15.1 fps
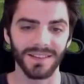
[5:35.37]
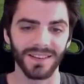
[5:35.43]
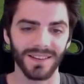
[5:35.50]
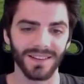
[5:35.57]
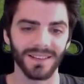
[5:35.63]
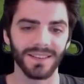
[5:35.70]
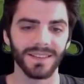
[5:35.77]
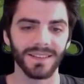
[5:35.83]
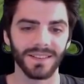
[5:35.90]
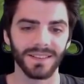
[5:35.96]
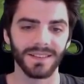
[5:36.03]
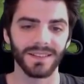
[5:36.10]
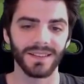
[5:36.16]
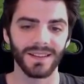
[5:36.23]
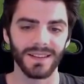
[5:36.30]
Bruh.
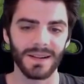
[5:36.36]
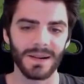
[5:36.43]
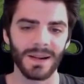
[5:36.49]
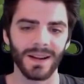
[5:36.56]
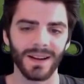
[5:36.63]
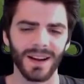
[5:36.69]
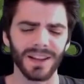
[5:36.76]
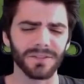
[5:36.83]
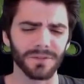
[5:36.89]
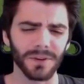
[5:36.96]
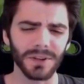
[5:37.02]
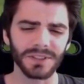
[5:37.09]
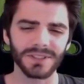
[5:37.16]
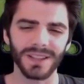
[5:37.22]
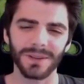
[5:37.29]
At
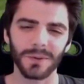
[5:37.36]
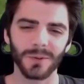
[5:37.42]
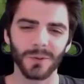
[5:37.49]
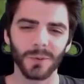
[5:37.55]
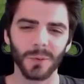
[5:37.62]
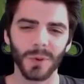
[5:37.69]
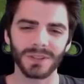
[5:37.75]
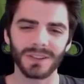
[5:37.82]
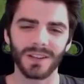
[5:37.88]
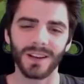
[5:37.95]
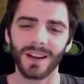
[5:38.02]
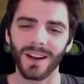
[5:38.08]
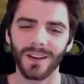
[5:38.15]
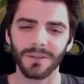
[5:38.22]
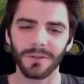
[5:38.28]
first it was
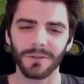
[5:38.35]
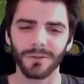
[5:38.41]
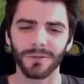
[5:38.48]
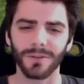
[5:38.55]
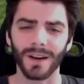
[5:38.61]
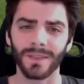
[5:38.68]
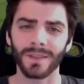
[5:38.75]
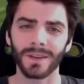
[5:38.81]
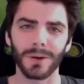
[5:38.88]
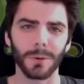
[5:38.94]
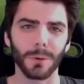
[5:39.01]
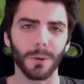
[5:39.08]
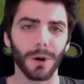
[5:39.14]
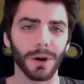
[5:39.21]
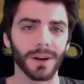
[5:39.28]
a fun,
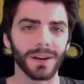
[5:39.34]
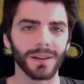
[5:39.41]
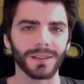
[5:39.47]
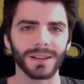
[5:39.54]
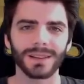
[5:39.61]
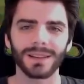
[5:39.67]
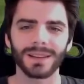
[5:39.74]
quirky little